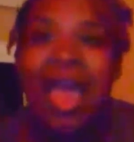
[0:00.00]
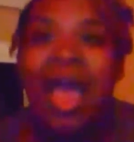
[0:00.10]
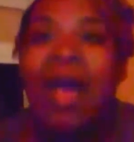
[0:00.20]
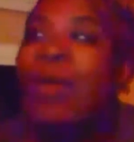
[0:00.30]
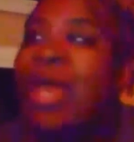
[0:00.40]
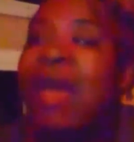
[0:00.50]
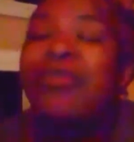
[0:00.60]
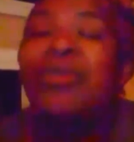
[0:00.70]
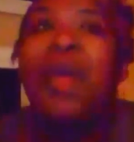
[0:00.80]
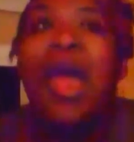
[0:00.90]
We
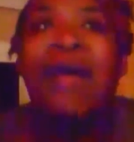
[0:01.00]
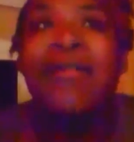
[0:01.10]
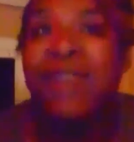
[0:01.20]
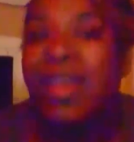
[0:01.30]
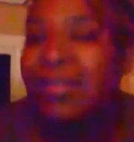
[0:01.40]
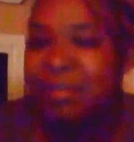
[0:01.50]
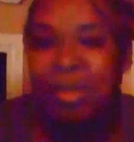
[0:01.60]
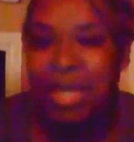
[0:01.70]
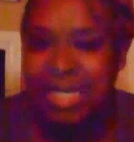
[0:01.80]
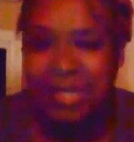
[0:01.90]
have to have faith to
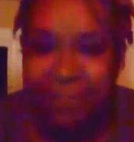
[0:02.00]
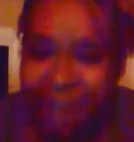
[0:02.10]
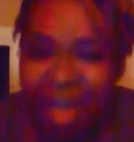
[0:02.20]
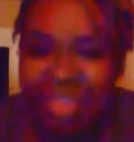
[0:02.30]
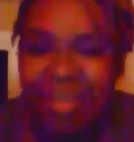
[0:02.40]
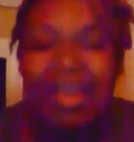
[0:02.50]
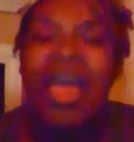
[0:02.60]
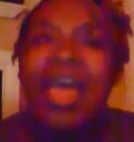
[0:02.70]
please the Father.